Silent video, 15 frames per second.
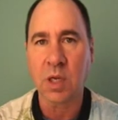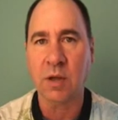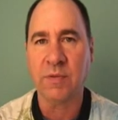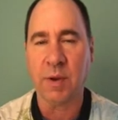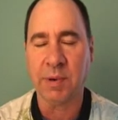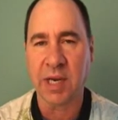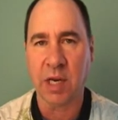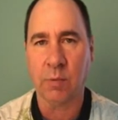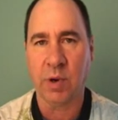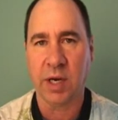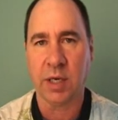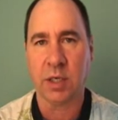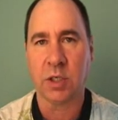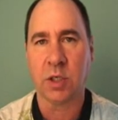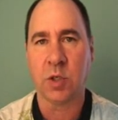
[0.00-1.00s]
they were getting
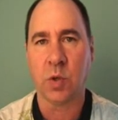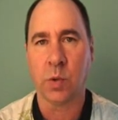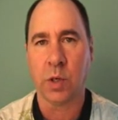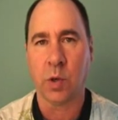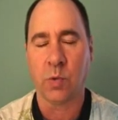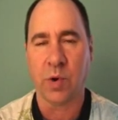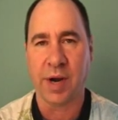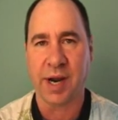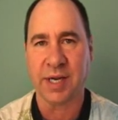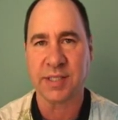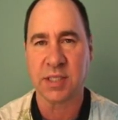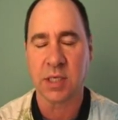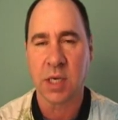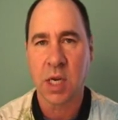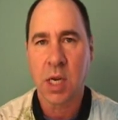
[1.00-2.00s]
ready to do an
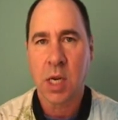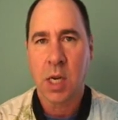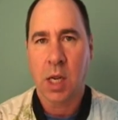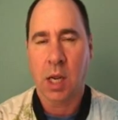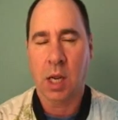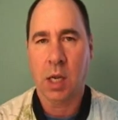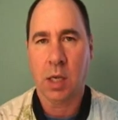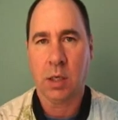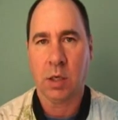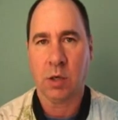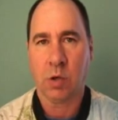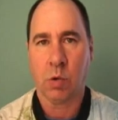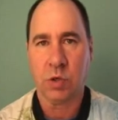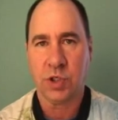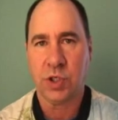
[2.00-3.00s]
arrest. And
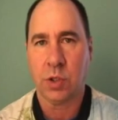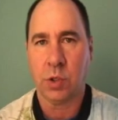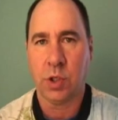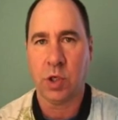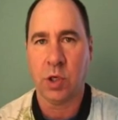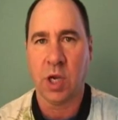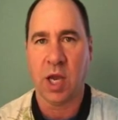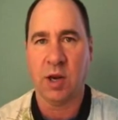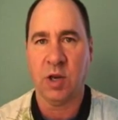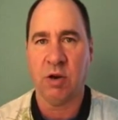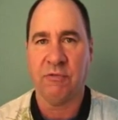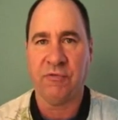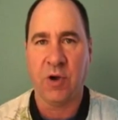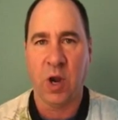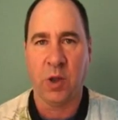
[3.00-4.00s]
of course,
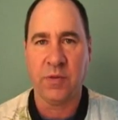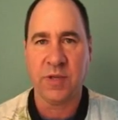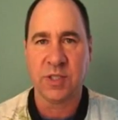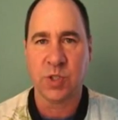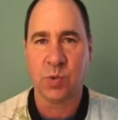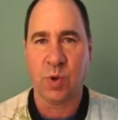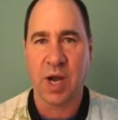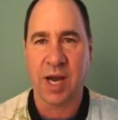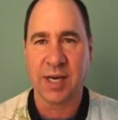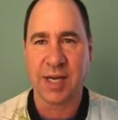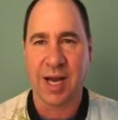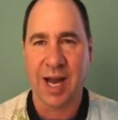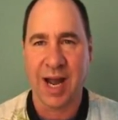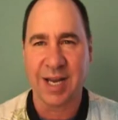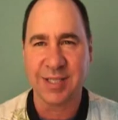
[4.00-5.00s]
you're following these SWAT
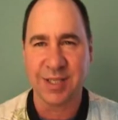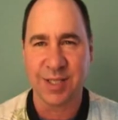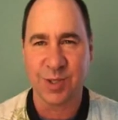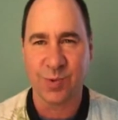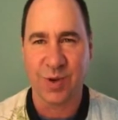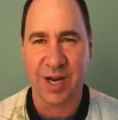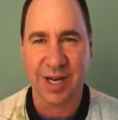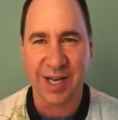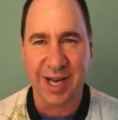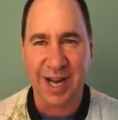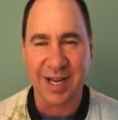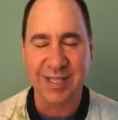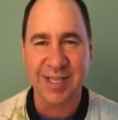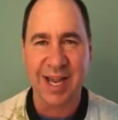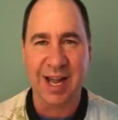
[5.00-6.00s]
guys. The SWAT
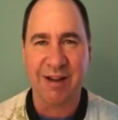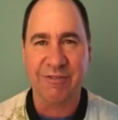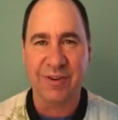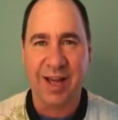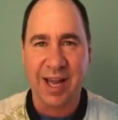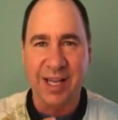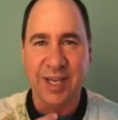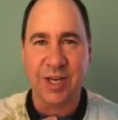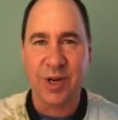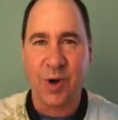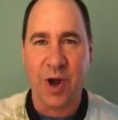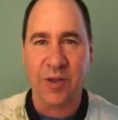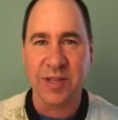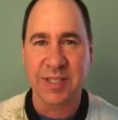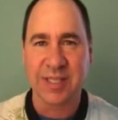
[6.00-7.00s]
guys have
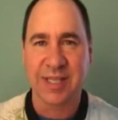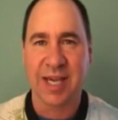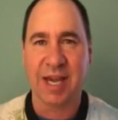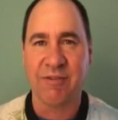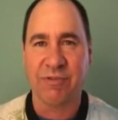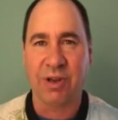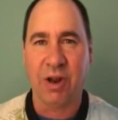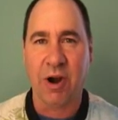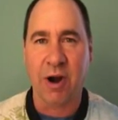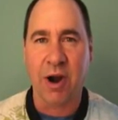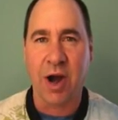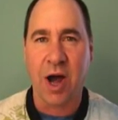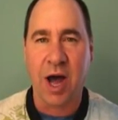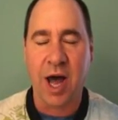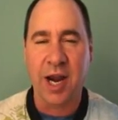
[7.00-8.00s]
all this Kevlar
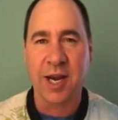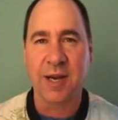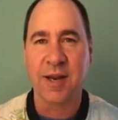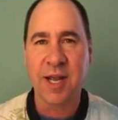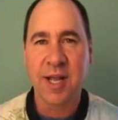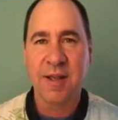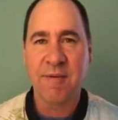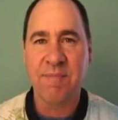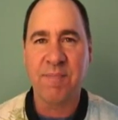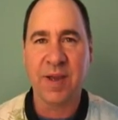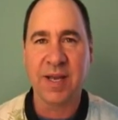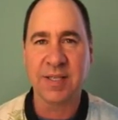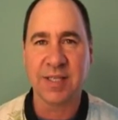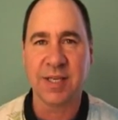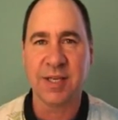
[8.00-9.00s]
on and
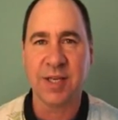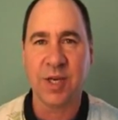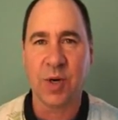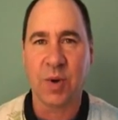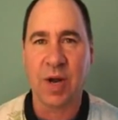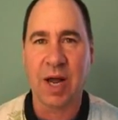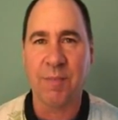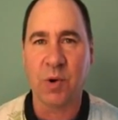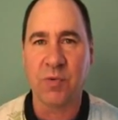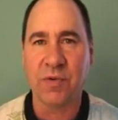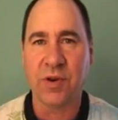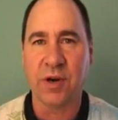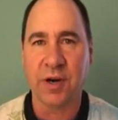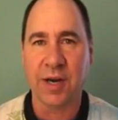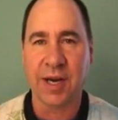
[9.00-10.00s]
basically, I'm over
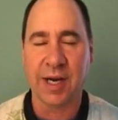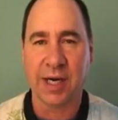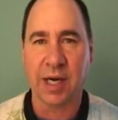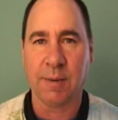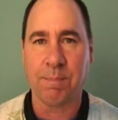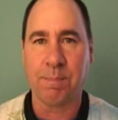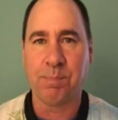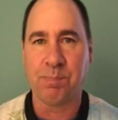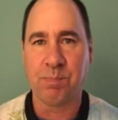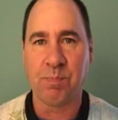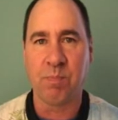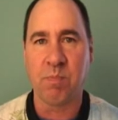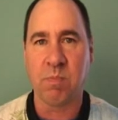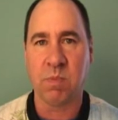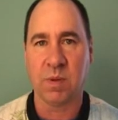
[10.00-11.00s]
there in like a
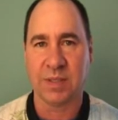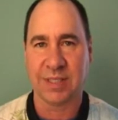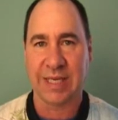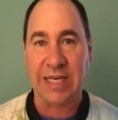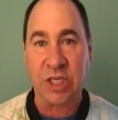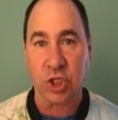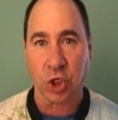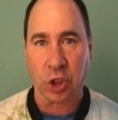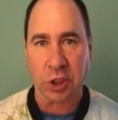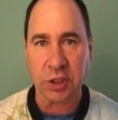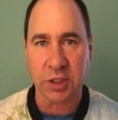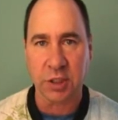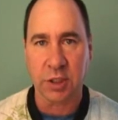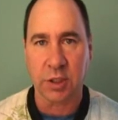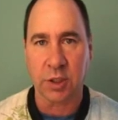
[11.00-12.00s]

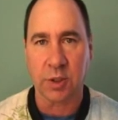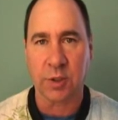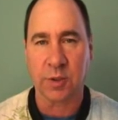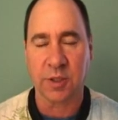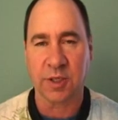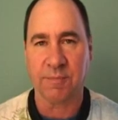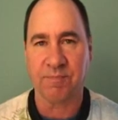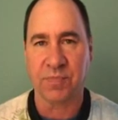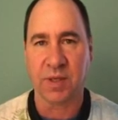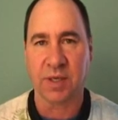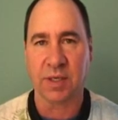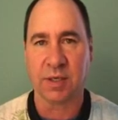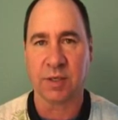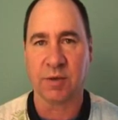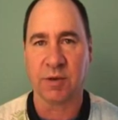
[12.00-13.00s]
t-shirt, and
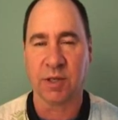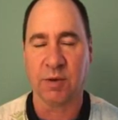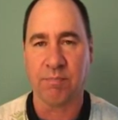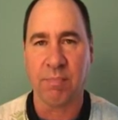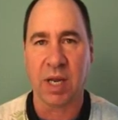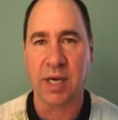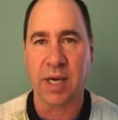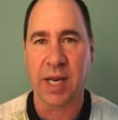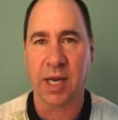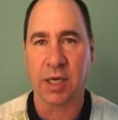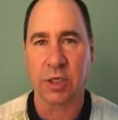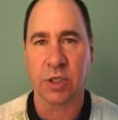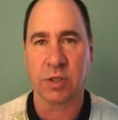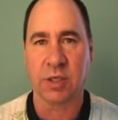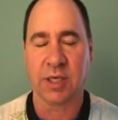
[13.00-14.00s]
a little button
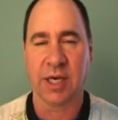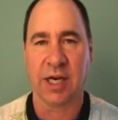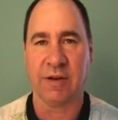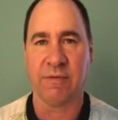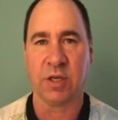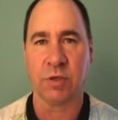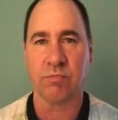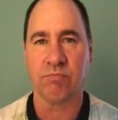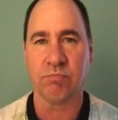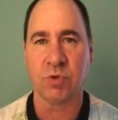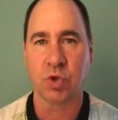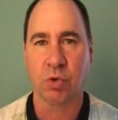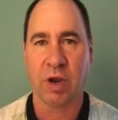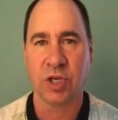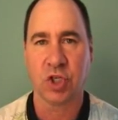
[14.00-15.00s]
down kind of a
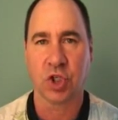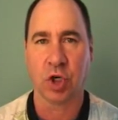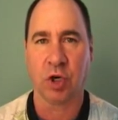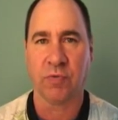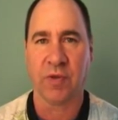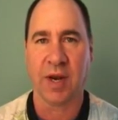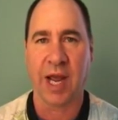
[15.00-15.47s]
dress shirt that